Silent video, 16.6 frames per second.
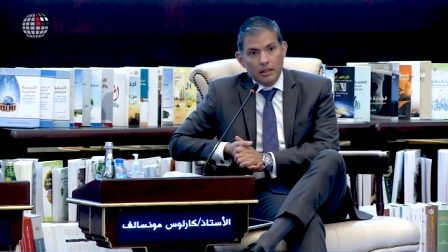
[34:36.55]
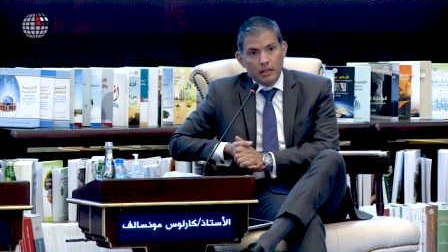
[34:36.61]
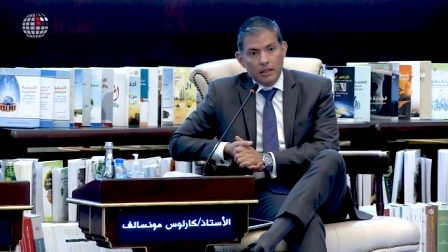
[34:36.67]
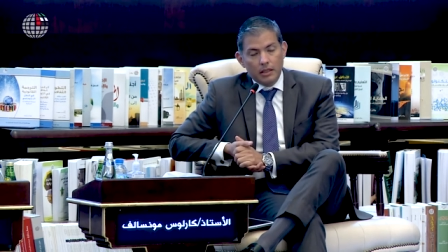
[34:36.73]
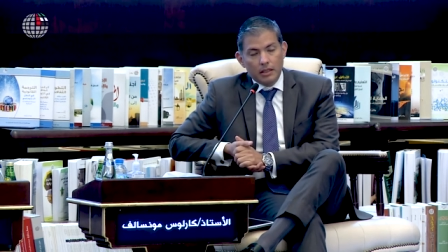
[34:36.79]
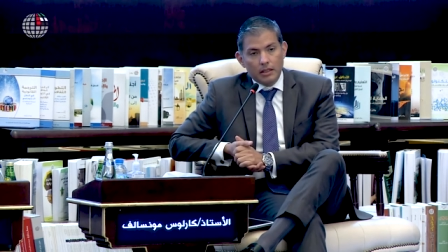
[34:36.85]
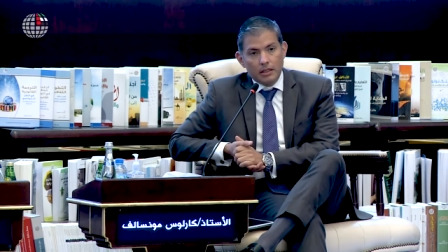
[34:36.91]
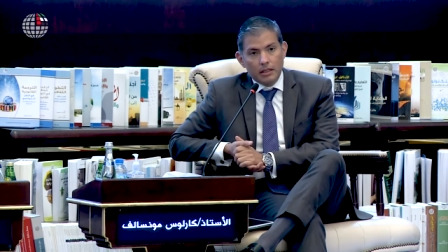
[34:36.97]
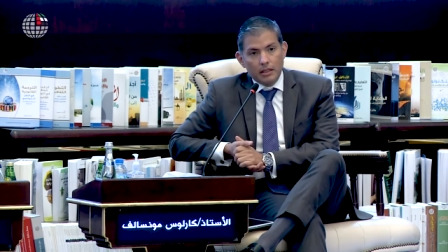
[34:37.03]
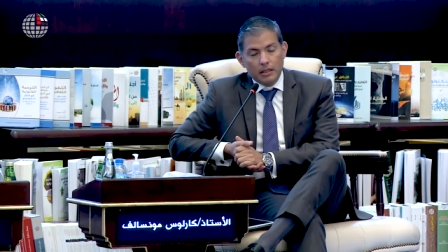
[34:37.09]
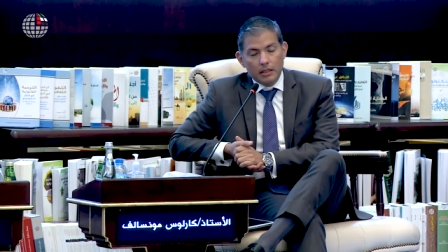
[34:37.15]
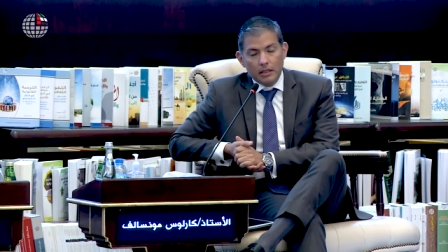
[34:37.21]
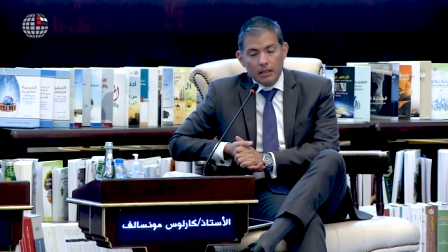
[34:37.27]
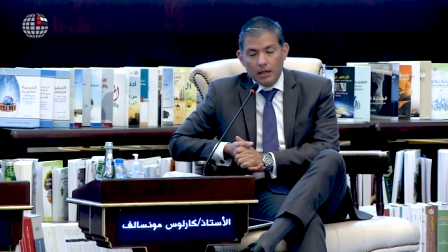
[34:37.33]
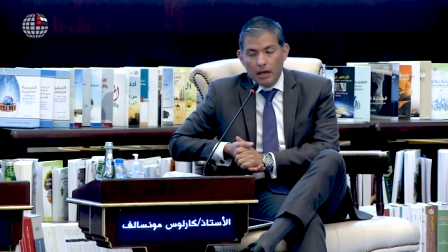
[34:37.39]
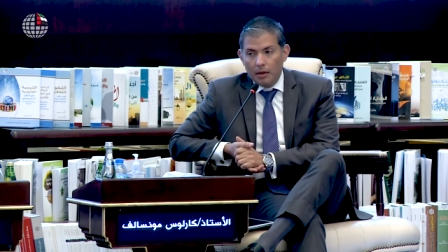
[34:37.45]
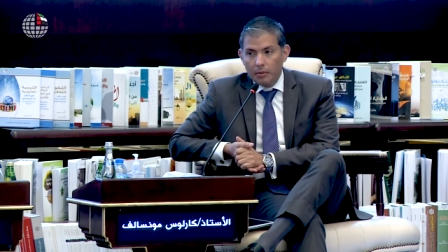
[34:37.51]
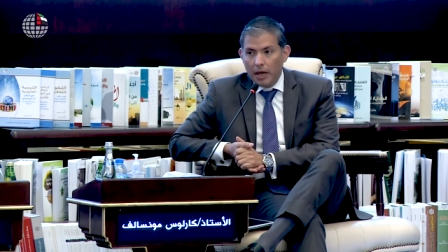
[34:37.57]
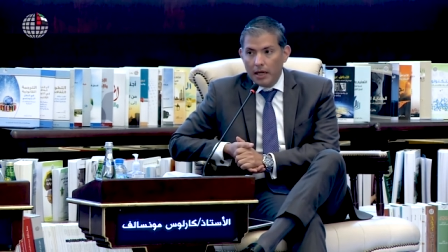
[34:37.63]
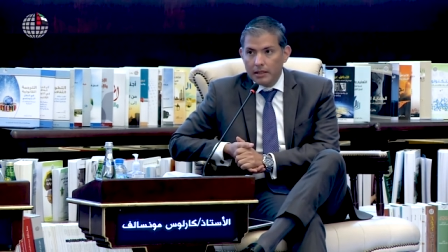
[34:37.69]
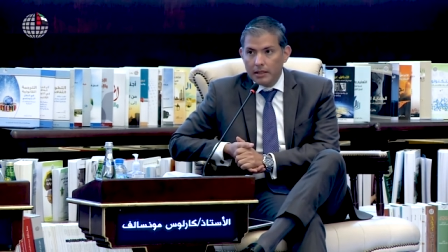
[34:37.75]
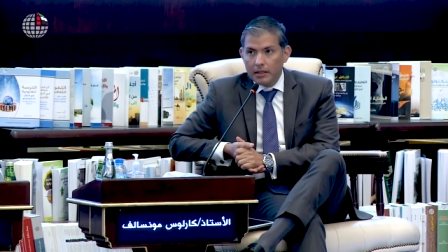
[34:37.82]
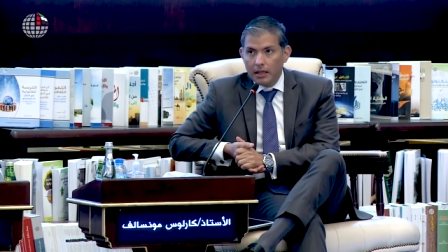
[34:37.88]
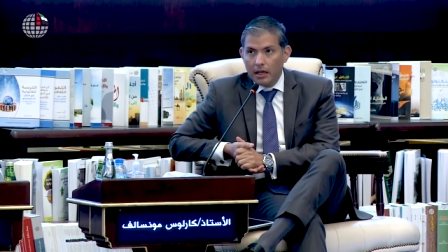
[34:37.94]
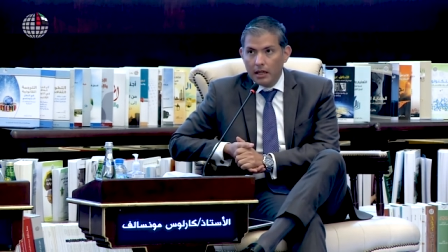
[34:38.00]
It's uh,
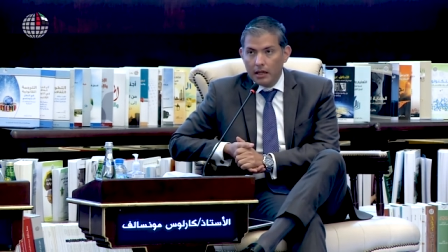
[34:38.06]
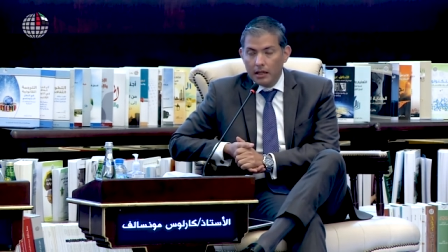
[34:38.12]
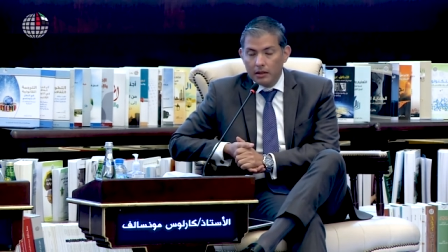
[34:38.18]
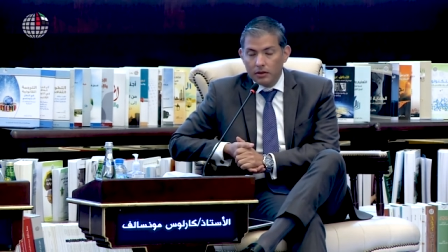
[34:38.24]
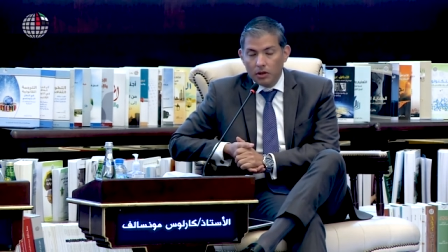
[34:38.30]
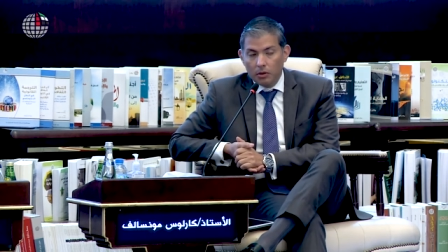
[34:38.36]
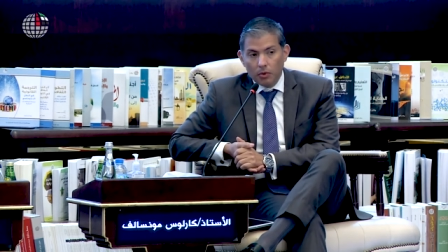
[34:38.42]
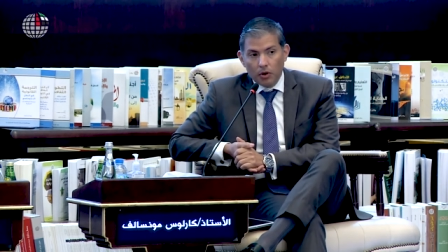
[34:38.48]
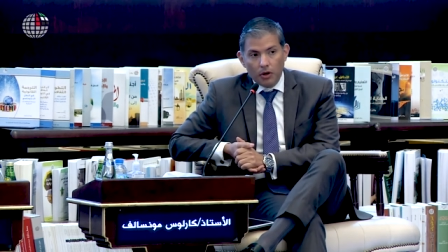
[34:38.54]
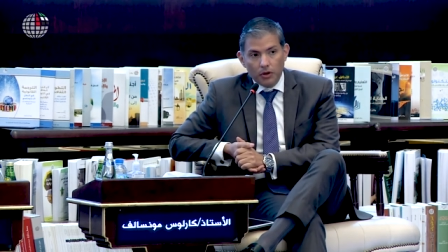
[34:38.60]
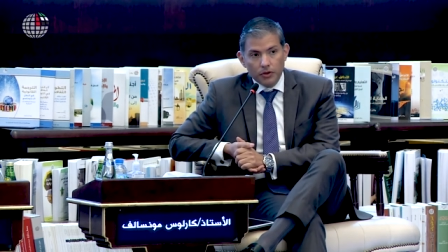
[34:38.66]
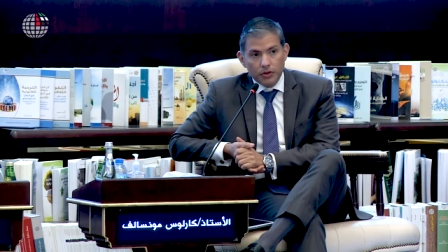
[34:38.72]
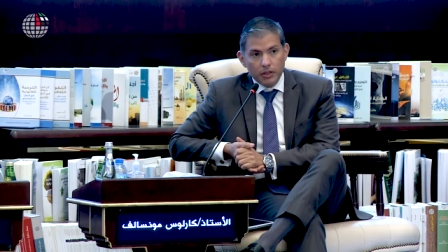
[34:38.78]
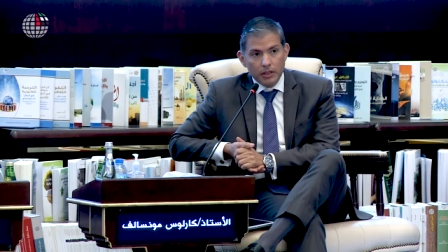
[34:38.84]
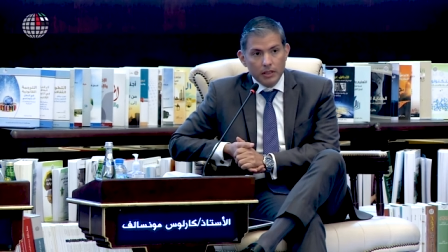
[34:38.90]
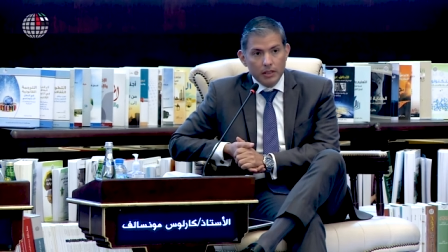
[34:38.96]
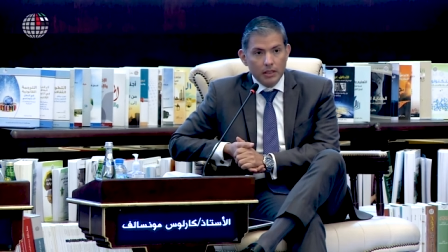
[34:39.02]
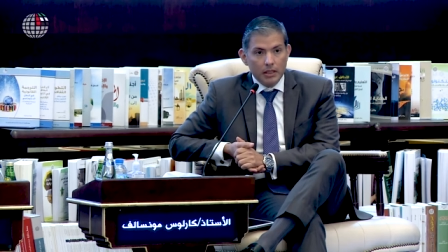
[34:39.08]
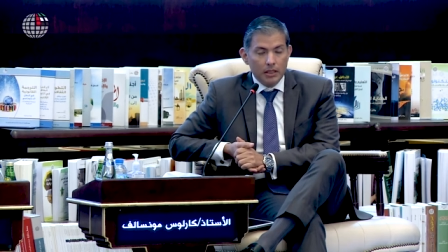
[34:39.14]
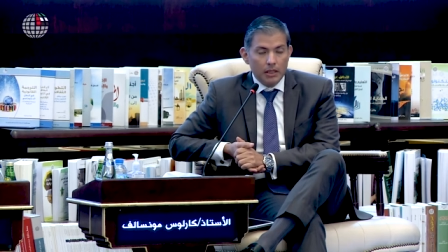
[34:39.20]
amazing that in some countries,